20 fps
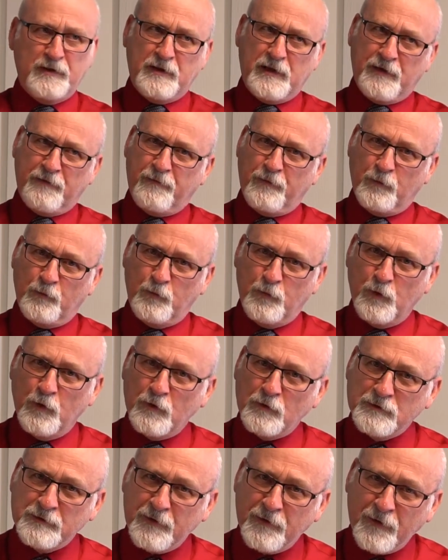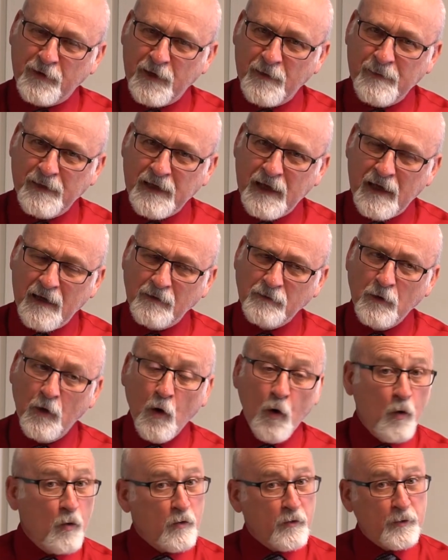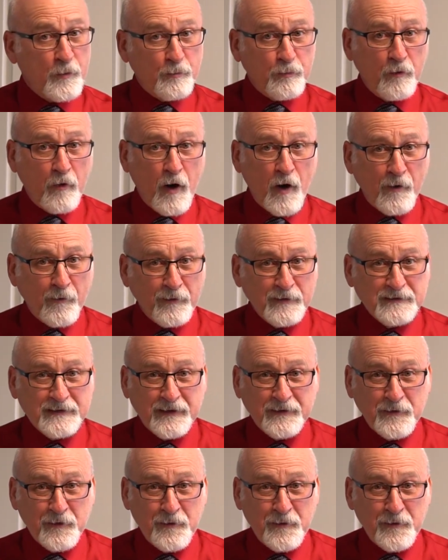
different rules that are coming out or the progress that